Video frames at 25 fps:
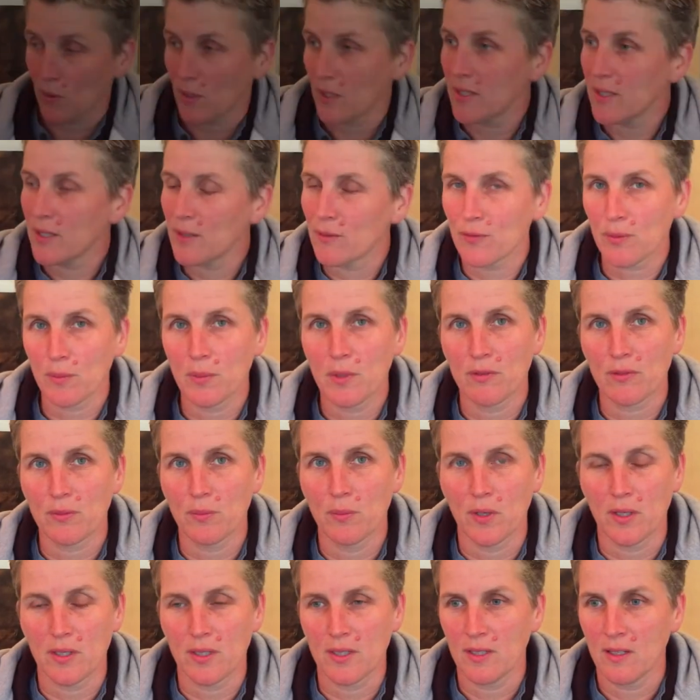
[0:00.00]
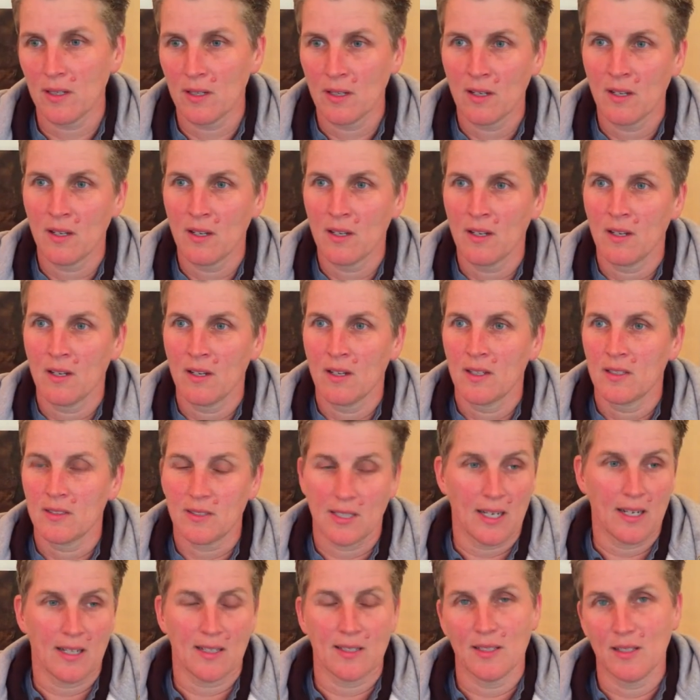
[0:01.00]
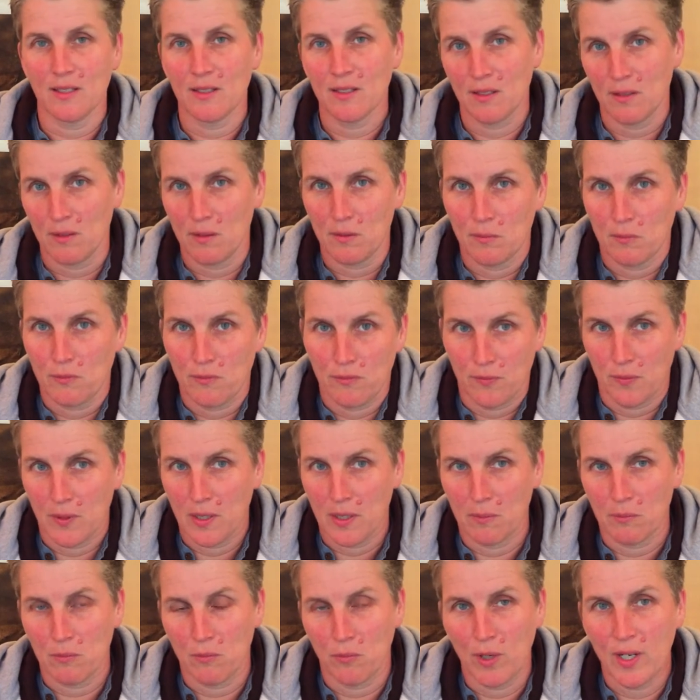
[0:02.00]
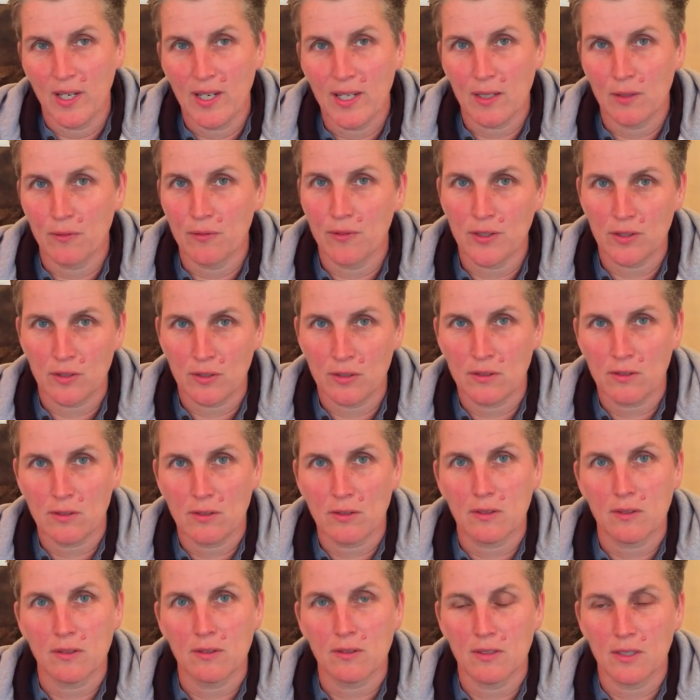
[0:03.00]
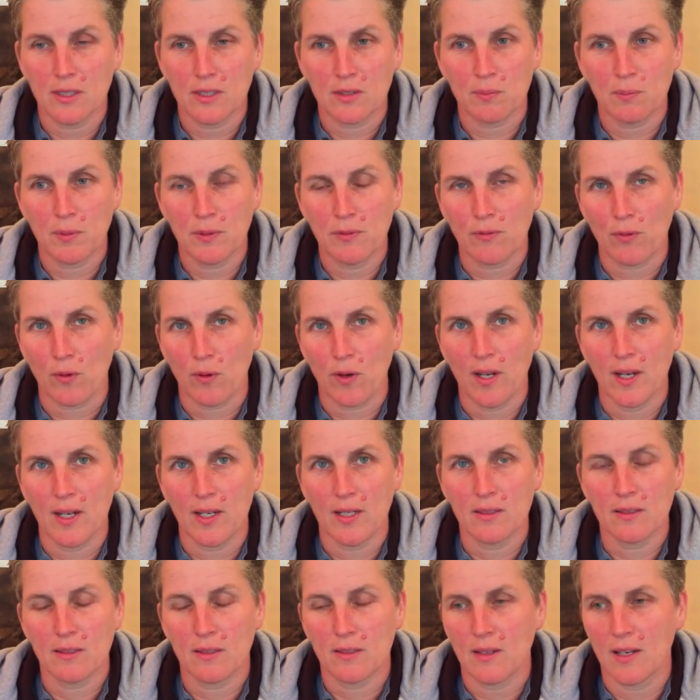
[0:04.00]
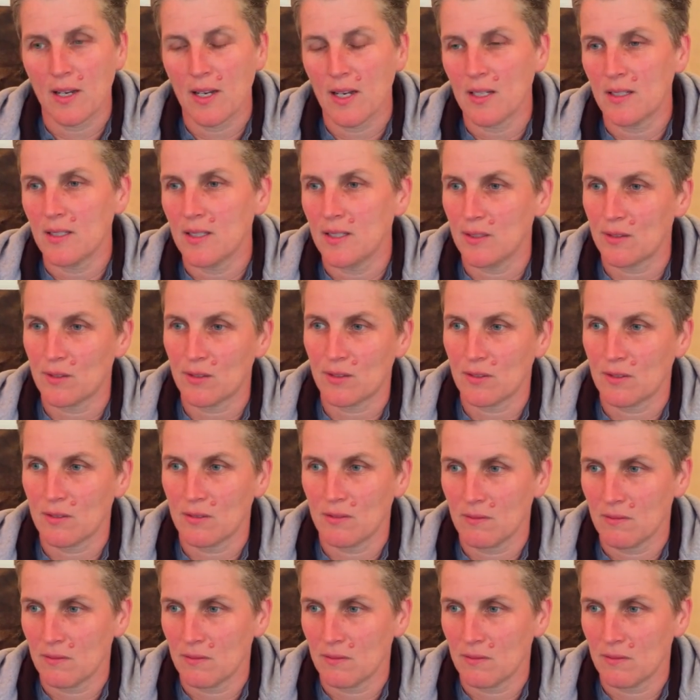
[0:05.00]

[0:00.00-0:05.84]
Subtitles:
what I hear from everybody. They hadn't really envisioned this beforehand, and it's